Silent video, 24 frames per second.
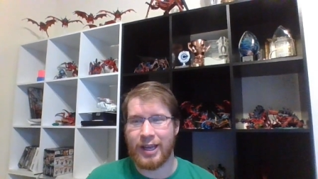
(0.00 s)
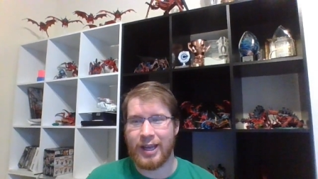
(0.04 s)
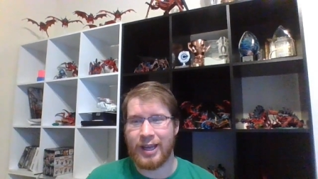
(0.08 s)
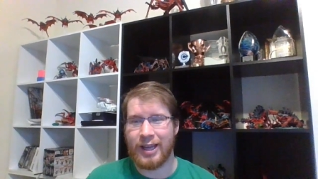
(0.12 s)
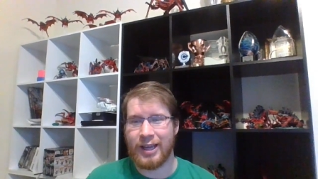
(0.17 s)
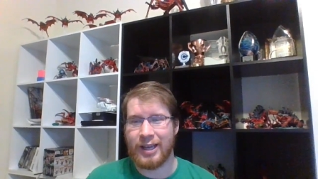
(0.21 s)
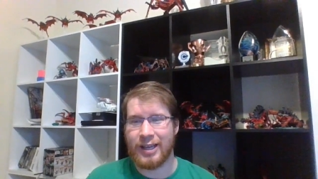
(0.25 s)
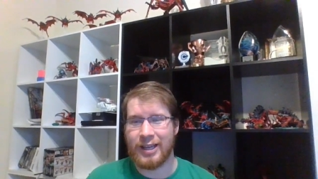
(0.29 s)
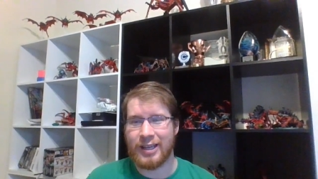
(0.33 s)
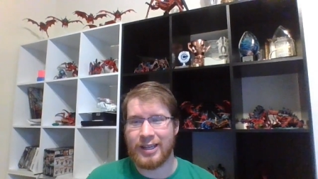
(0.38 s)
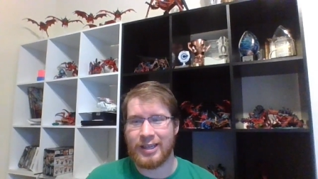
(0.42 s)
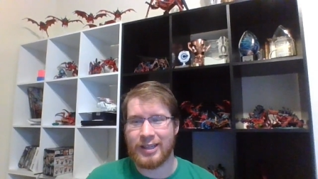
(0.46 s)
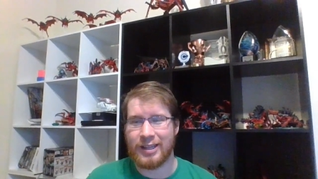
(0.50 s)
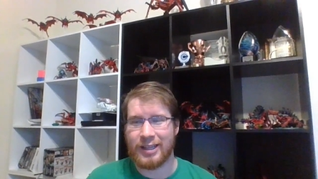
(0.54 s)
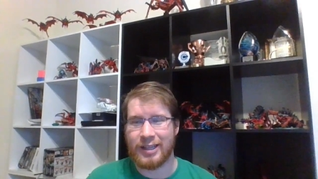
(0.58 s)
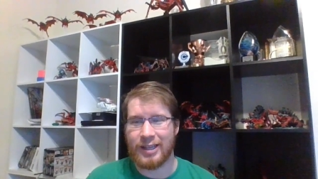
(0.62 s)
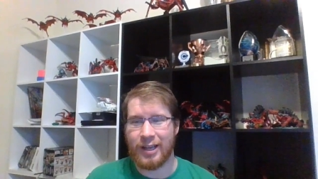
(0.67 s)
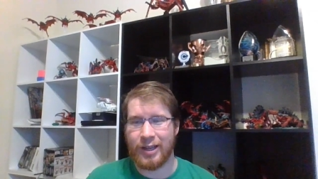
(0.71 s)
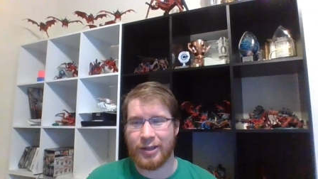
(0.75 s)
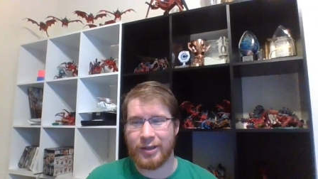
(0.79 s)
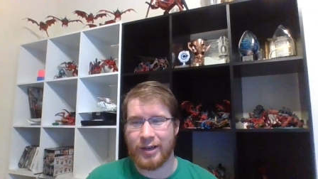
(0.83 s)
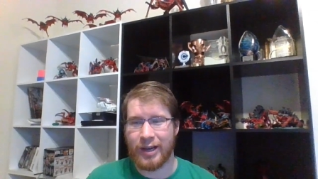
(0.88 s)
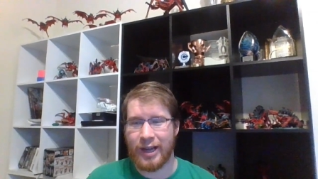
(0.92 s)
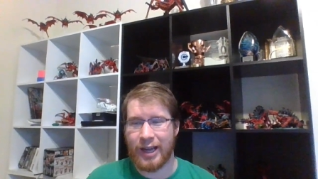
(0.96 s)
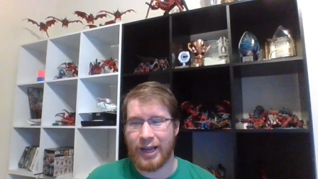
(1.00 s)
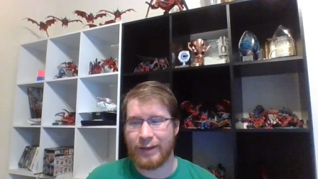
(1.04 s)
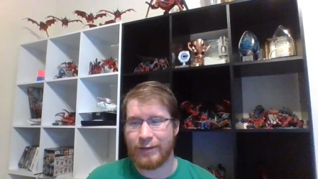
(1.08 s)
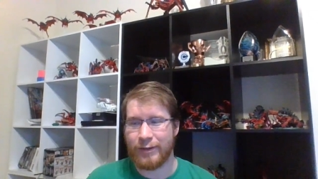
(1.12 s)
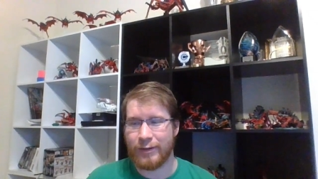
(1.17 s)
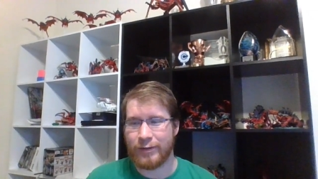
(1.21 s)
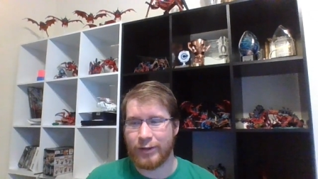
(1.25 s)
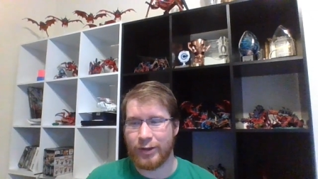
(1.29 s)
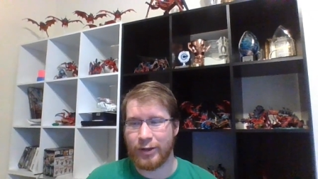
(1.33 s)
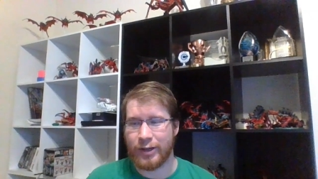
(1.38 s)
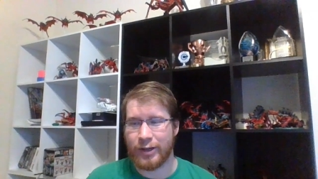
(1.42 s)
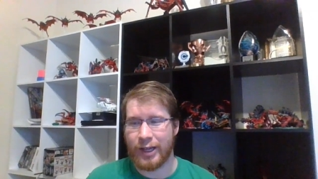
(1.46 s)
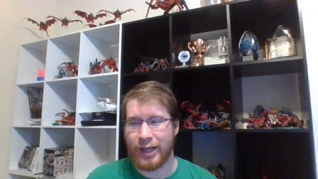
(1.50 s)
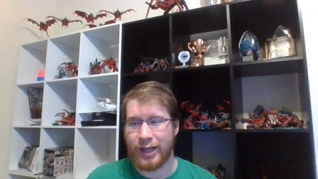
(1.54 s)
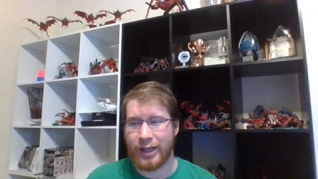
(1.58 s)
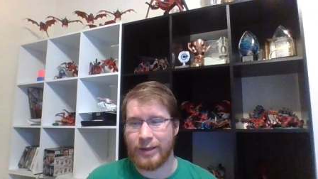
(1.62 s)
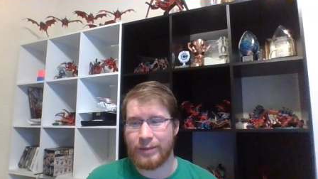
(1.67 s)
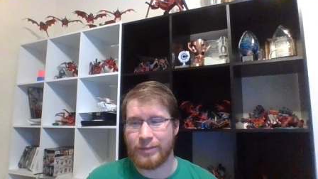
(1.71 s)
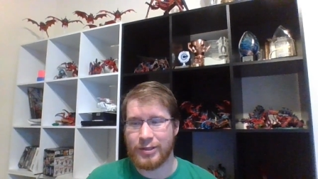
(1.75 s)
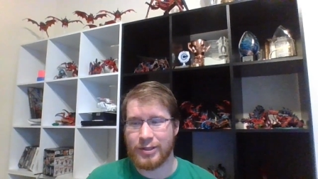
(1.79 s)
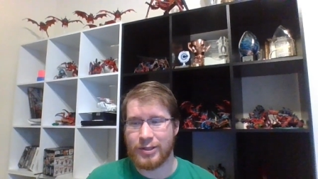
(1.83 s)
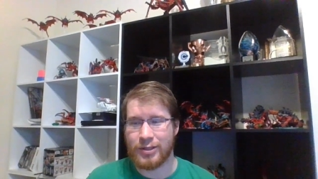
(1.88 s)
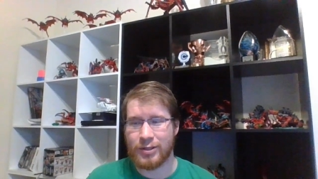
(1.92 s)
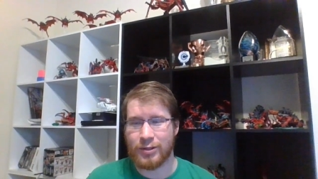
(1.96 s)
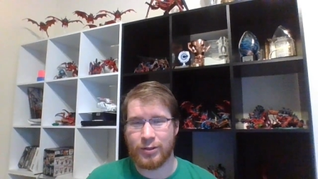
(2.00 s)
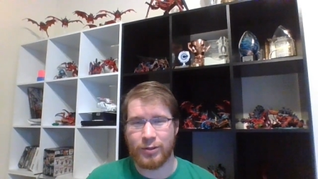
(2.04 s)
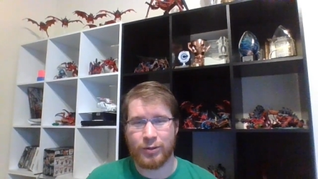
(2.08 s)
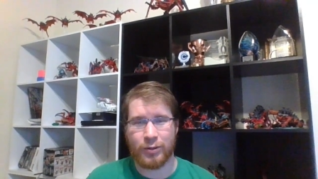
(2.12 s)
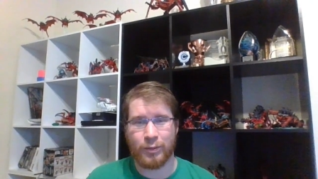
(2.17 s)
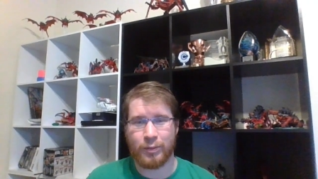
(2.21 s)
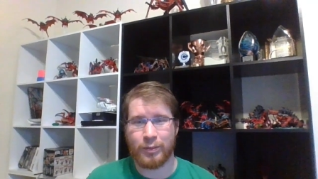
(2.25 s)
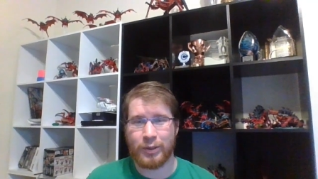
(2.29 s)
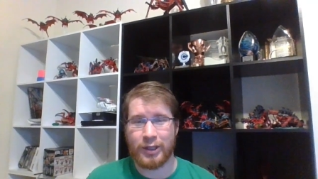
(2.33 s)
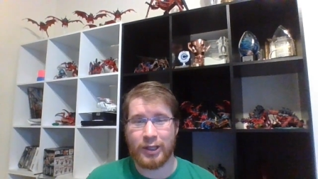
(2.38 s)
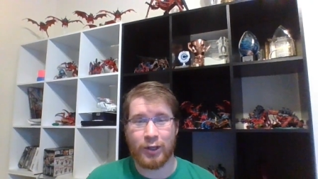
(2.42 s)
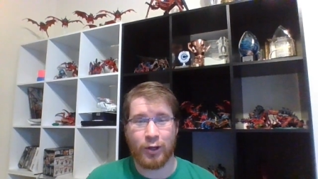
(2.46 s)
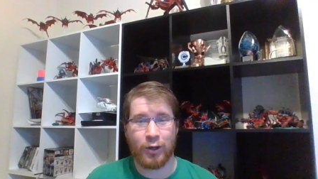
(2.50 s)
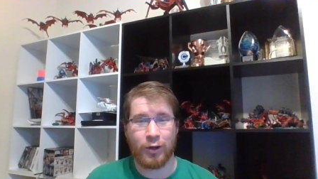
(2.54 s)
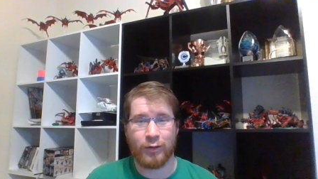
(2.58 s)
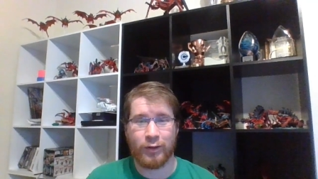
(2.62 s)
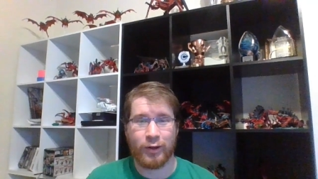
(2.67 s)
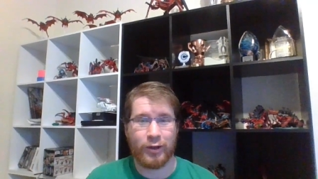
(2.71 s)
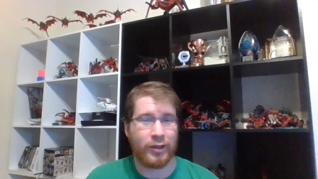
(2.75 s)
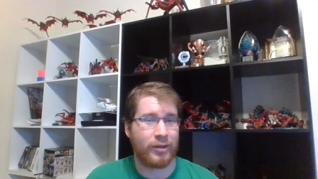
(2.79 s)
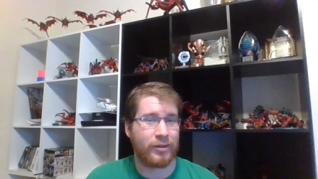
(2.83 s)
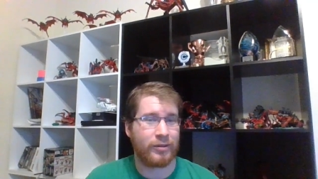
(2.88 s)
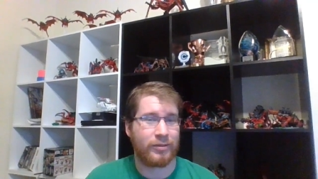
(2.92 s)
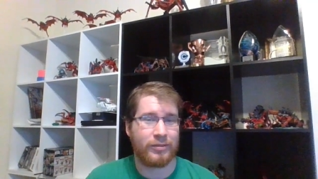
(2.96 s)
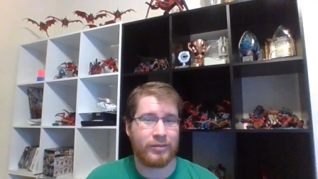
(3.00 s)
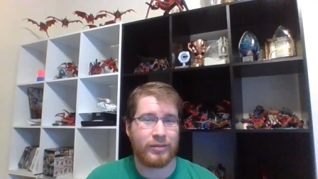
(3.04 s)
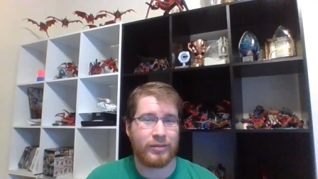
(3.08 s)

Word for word: and the other half of your games to be over,